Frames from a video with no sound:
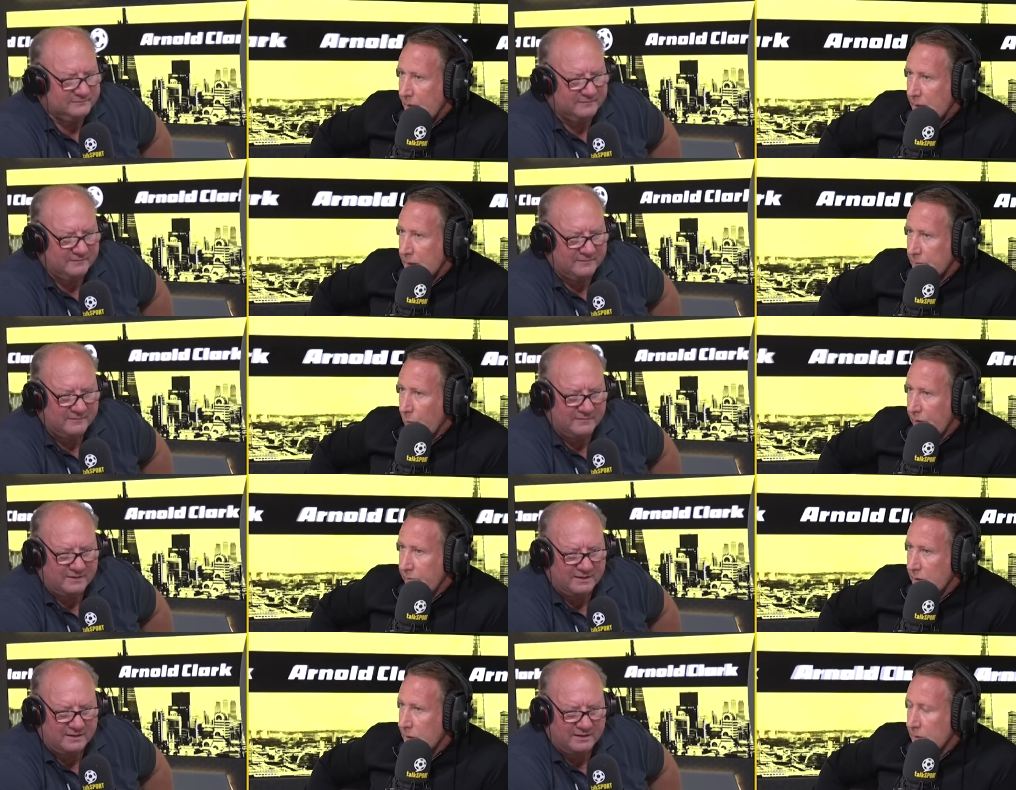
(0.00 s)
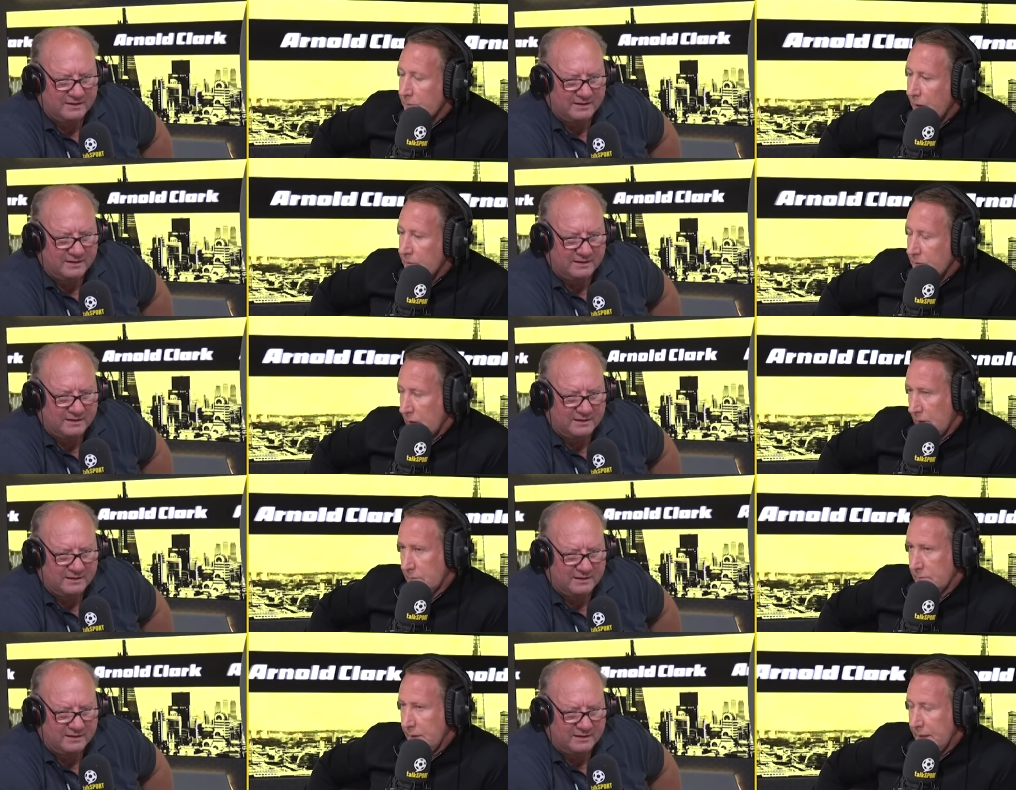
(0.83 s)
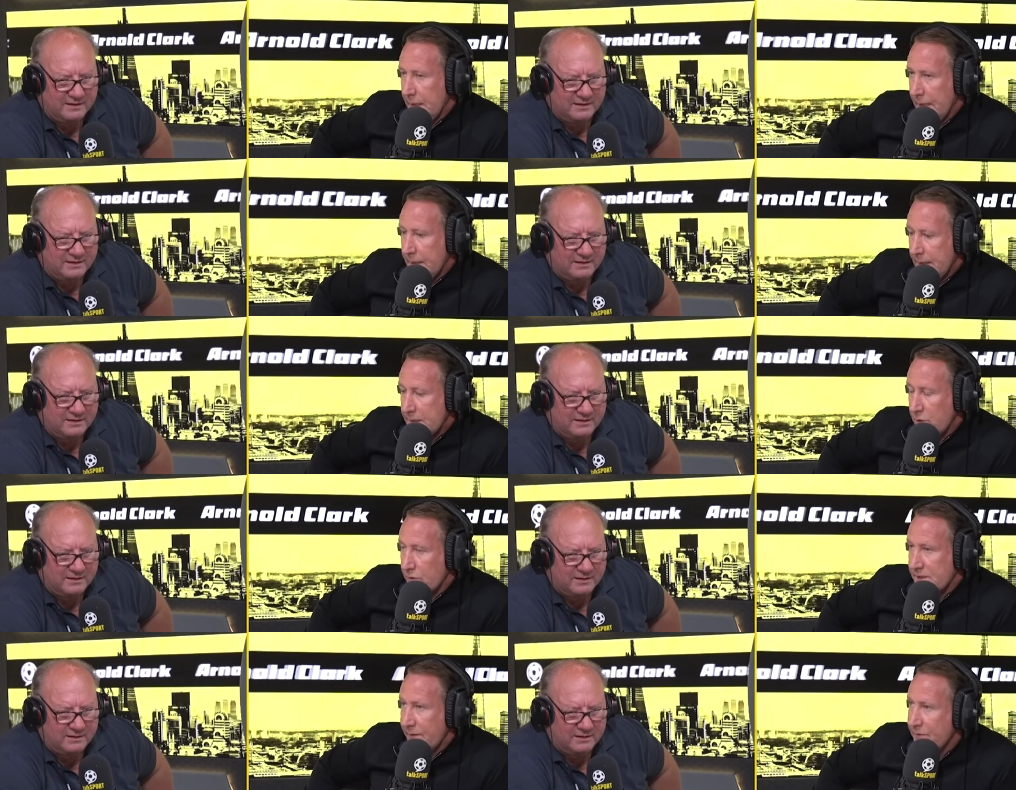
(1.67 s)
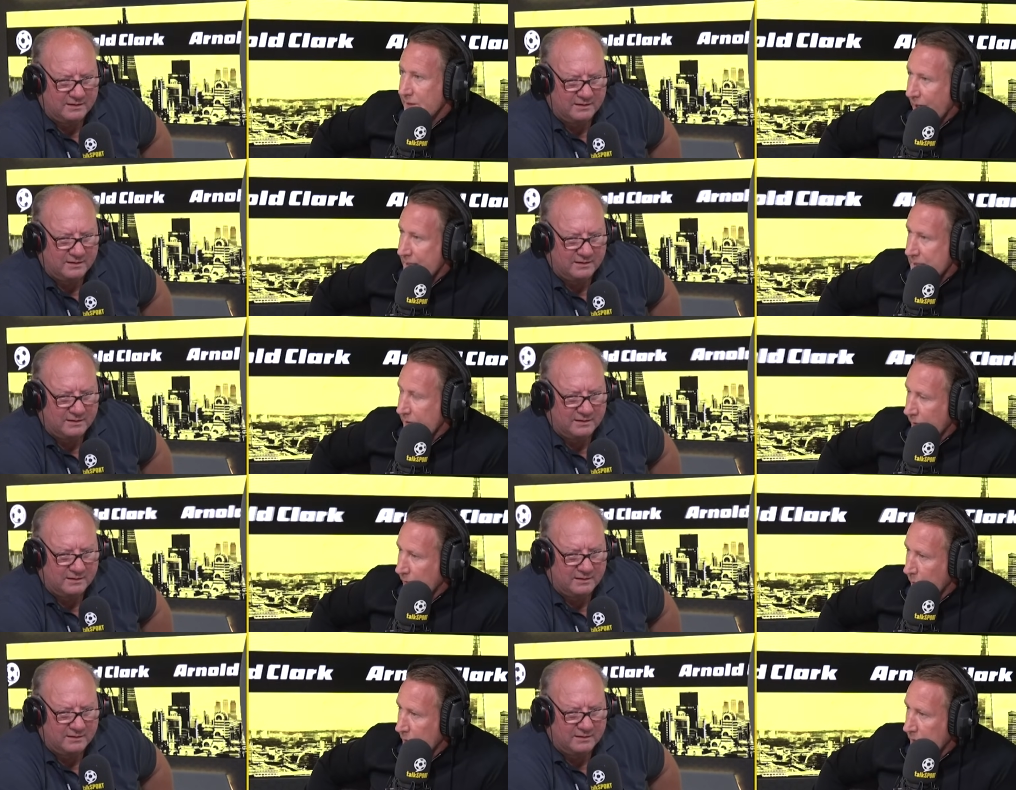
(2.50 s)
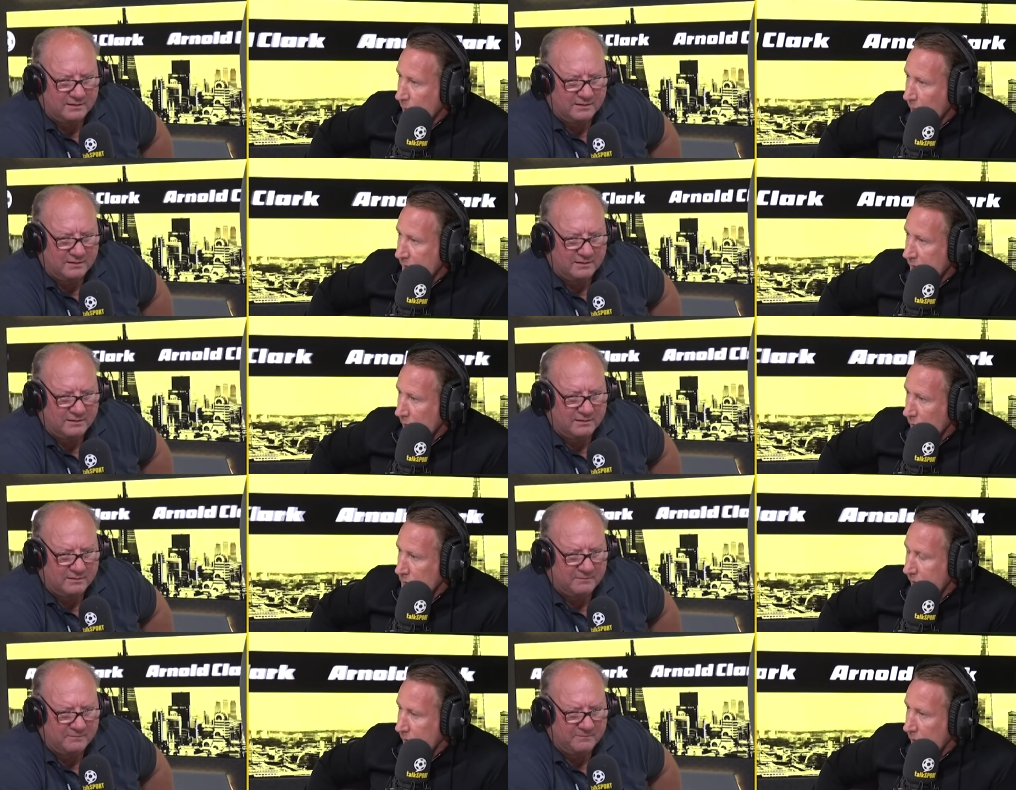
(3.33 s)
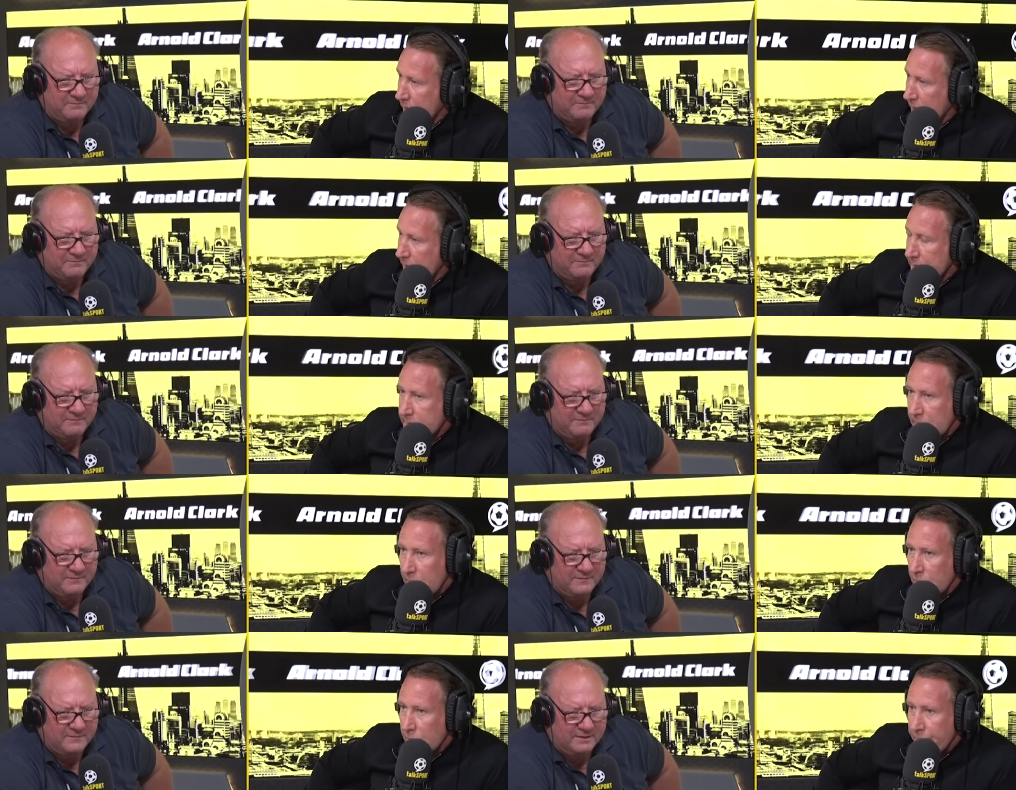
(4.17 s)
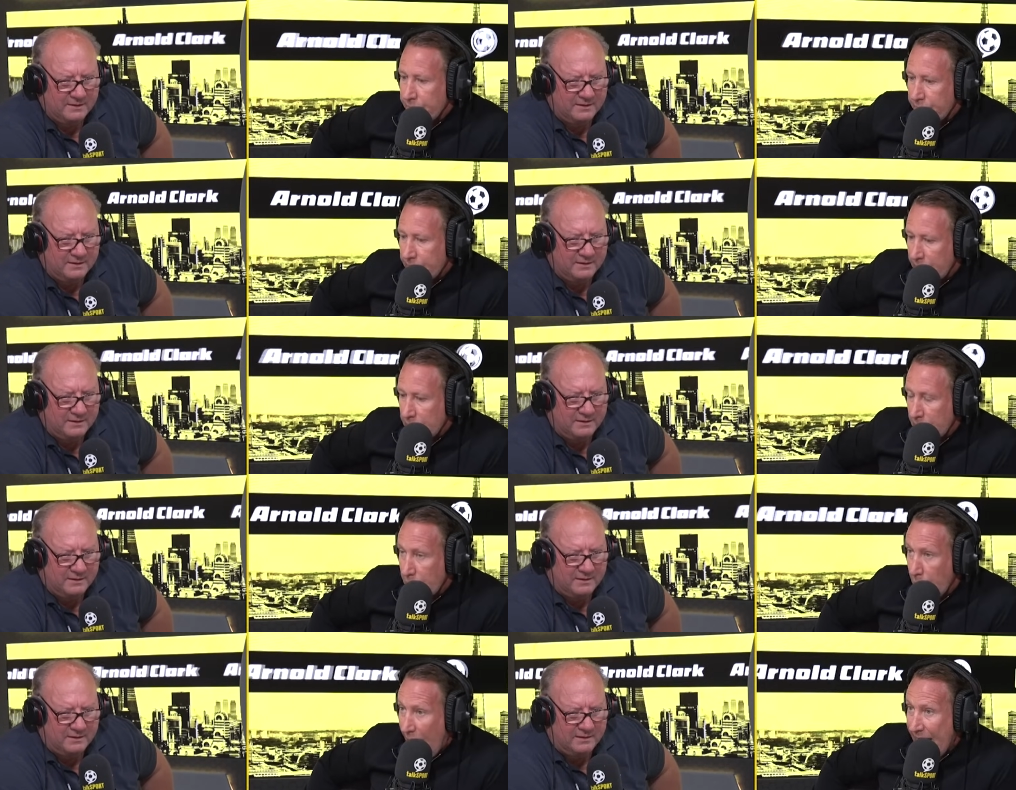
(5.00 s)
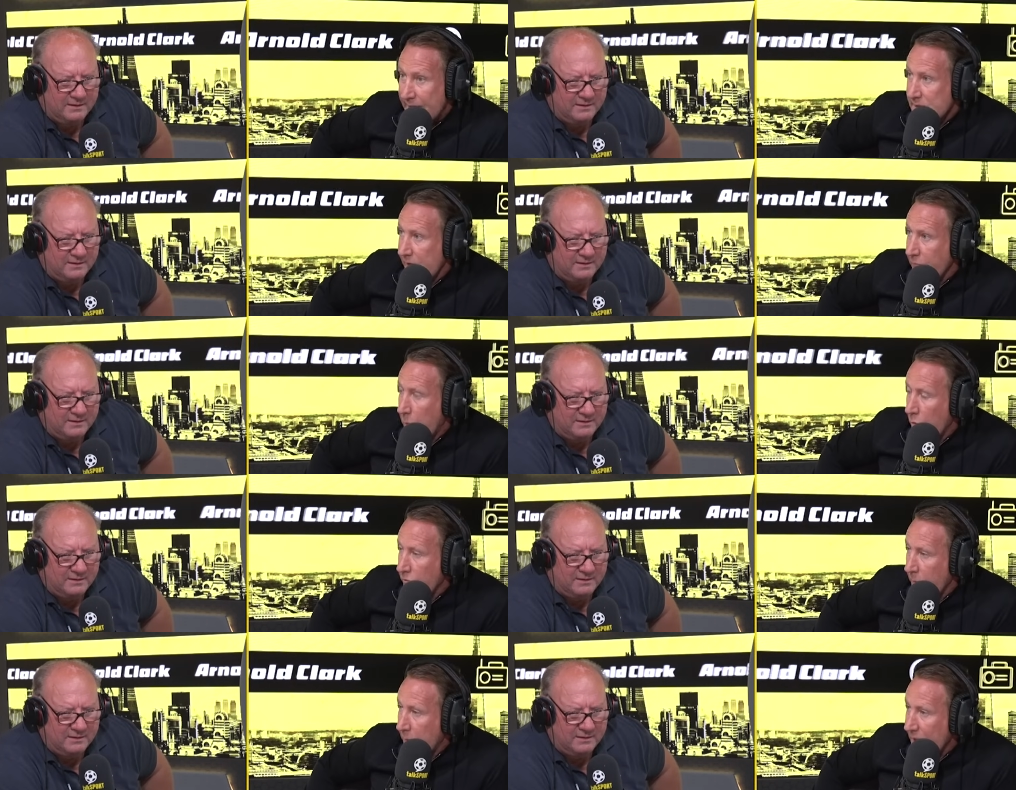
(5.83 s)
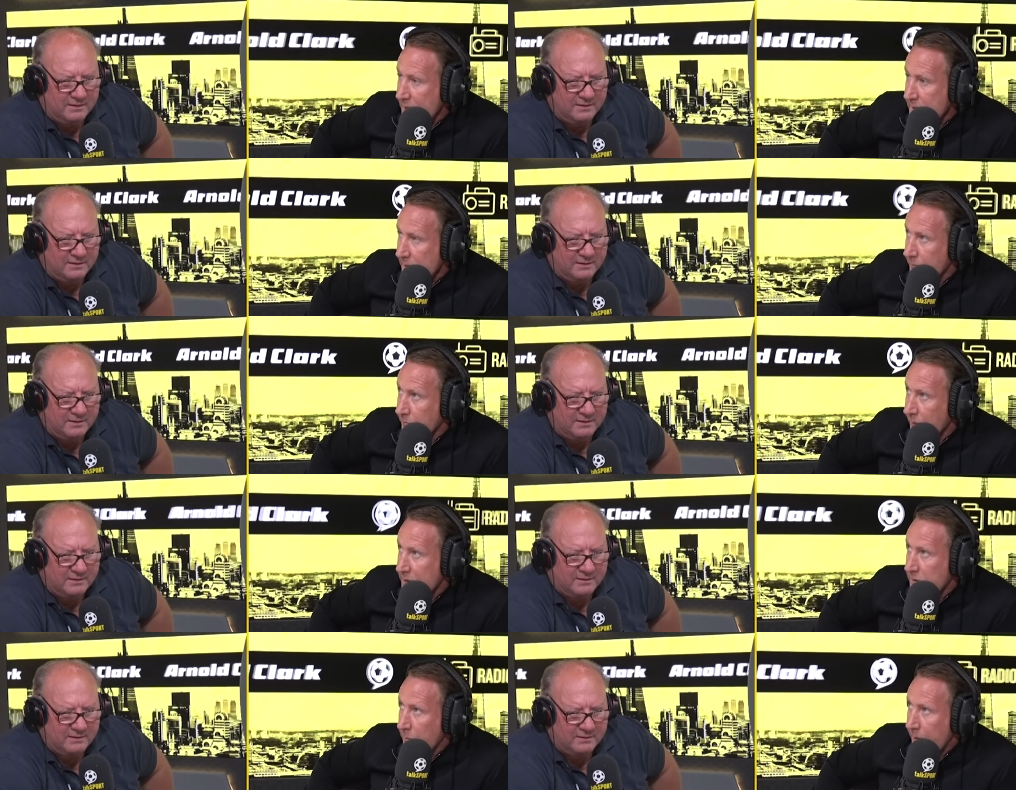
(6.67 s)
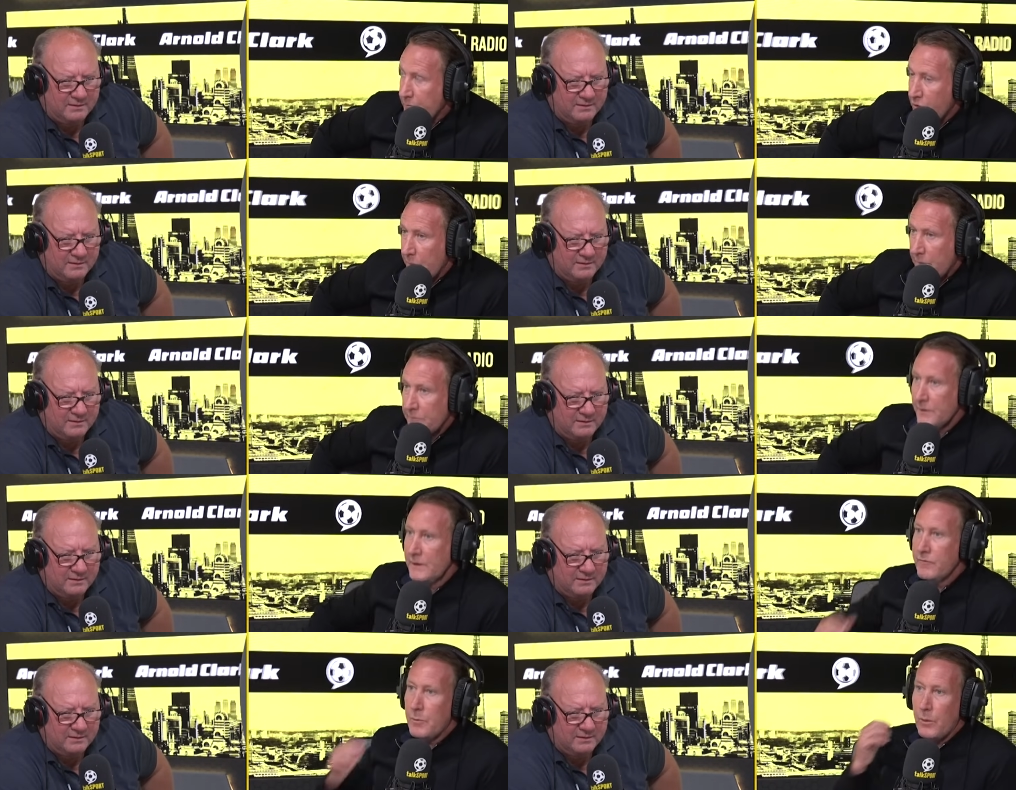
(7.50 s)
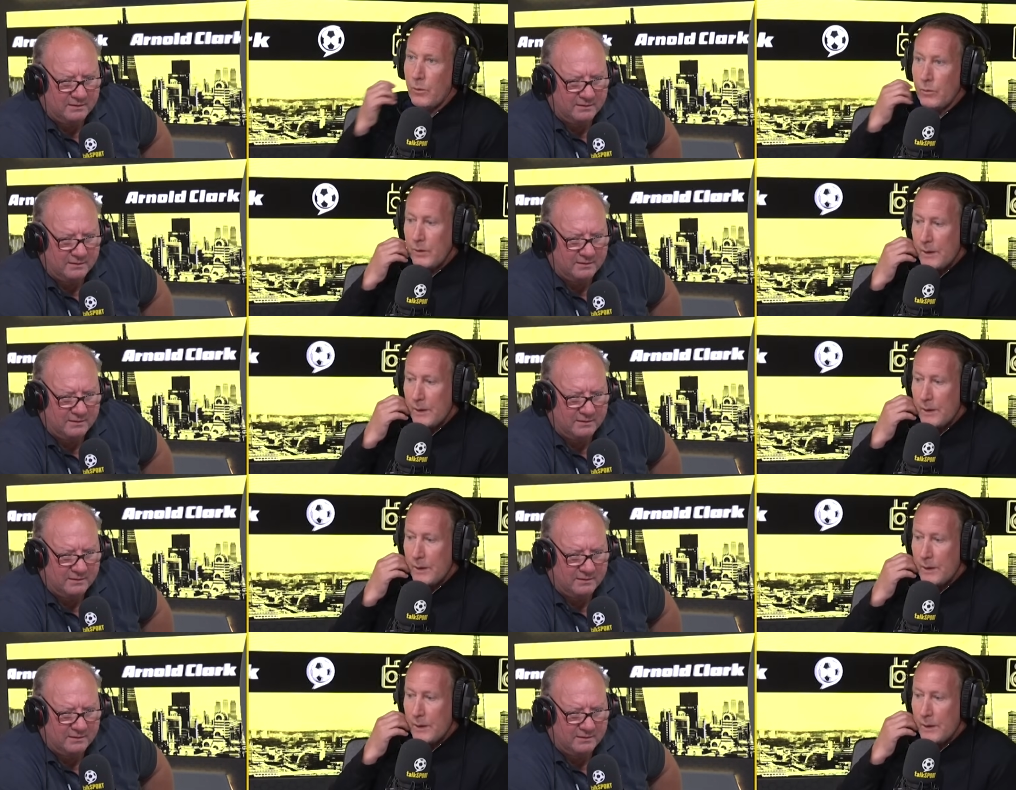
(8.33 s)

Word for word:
Speaker 1: whether look, he's got 7 days left, haven't we, in a window or something like that? So how does Liverpool replace him? That's the big problem for Liverpool.